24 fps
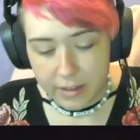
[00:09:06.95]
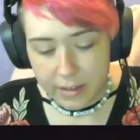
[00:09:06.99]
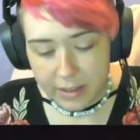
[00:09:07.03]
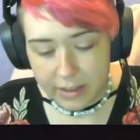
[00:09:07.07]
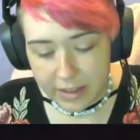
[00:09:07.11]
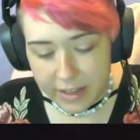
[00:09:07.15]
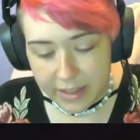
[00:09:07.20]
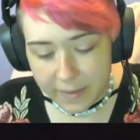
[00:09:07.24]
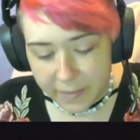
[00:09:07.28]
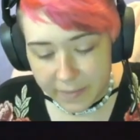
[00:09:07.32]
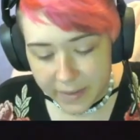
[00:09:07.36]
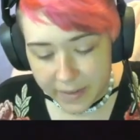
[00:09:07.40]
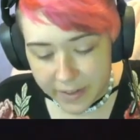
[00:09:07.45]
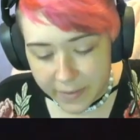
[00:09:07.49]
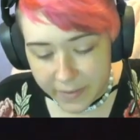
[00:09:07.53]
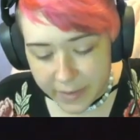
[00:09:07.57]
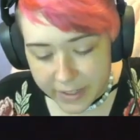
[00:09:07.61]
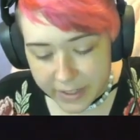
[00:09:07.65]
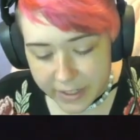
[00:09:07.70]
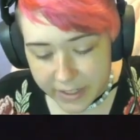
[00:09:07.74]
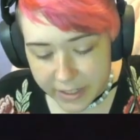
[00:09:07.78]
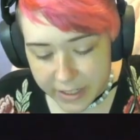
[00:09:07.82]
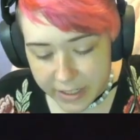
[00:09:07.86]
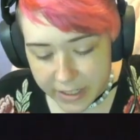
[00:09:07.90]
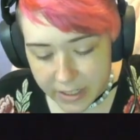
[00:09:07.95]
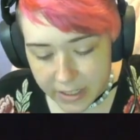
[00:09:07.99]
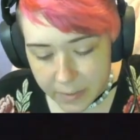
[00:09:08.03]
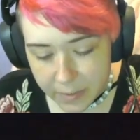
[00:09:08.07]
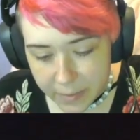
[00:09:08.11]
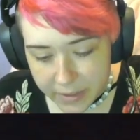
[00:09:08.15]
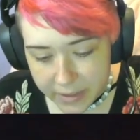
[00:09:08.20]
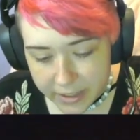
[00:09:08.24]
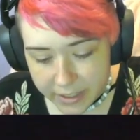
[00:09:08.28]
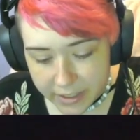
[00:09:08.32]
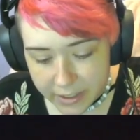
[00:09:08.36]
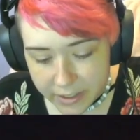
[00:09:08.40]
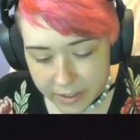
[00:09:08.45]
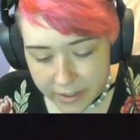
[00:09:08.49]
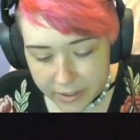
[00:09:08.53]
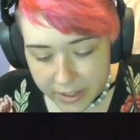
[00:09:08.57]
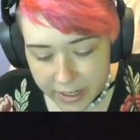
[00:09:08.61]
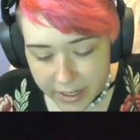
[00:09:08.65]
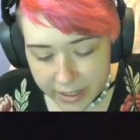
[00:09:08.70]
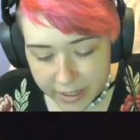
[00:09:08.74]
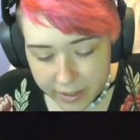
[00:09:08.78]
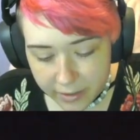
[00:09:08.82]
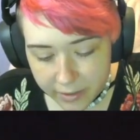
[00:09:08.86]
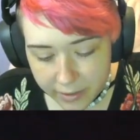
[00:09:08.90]
Then we're going to just put the
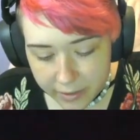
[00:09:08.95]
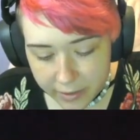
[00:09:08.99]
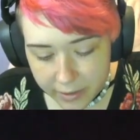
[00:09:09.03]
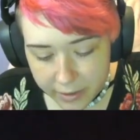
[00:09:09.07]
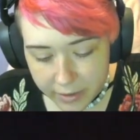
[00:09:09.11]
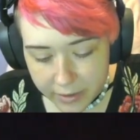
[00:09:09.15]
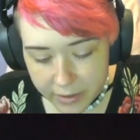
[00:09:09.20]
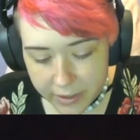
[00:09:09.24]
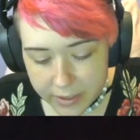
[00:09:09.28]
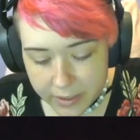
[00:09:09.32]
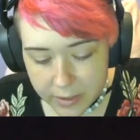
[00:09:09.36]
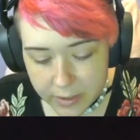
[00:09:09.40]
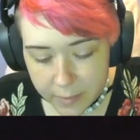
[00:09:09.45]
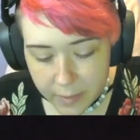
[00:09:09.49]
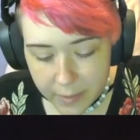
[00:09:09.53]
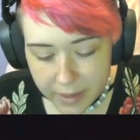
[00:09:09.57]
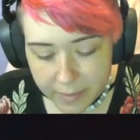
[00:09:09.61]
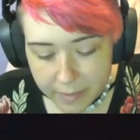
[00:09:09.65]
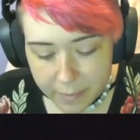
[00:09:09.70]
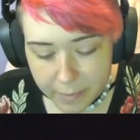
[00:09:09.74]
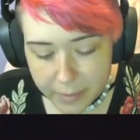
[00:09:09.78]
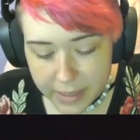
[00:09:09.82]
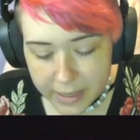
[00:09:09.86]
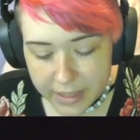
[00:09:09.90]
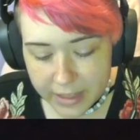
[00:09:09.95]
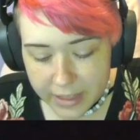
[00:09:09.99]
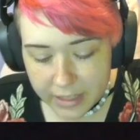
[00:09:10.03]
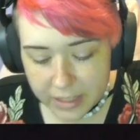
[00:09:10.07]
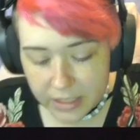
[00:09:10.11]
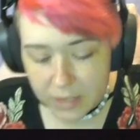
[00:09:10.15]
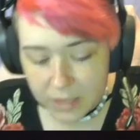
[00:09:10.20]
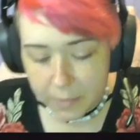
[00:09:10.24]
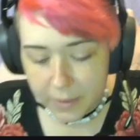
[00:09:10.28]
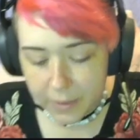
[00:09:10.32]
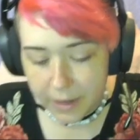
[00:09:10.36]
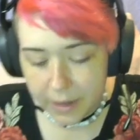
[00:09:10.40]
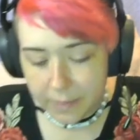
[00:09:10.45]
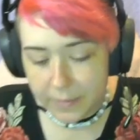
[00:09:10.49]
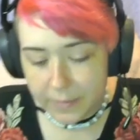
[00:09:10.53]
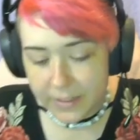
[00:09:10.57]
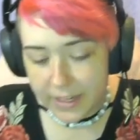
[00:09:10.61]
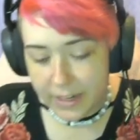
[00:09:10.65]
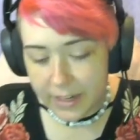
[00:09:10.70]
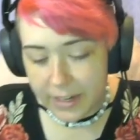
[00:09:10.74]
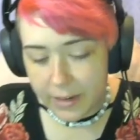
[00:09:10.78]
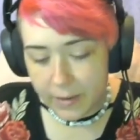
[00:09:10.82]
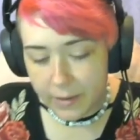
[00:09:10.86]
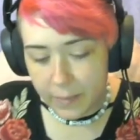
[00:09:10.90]
string through this white bead that's popped
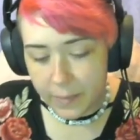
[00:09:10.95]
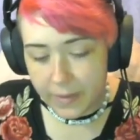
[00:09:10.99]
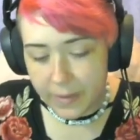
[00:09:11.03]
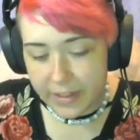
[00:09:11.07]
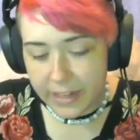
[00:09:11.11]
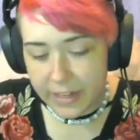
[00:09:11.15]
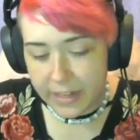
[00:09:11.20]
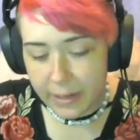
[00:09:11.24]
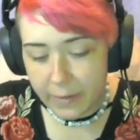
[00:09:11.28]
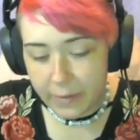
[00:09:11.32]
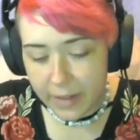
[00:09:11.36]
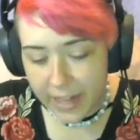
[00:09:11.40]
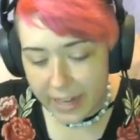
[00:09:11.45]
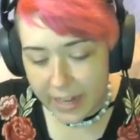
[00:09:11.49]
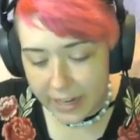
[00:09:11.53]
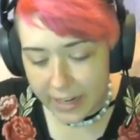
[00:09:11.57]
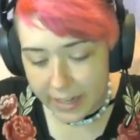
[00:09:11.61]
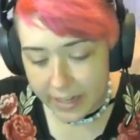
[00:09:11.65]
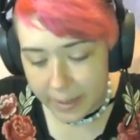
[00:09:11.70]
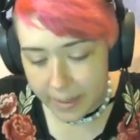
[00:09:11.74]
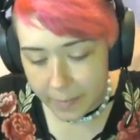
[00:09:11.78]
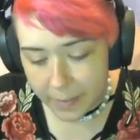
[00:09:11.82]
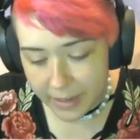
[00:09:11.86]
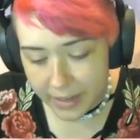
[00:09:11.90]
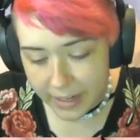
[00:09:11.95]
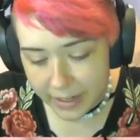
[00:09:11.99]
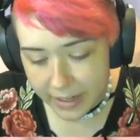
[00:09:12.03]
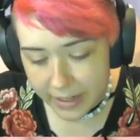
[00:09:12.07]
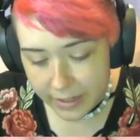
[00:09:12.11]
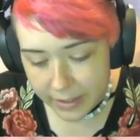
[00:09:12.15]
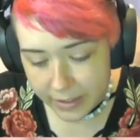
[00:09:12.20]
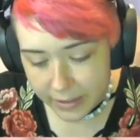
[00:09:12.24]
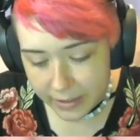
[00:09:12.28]
in without adding a bead.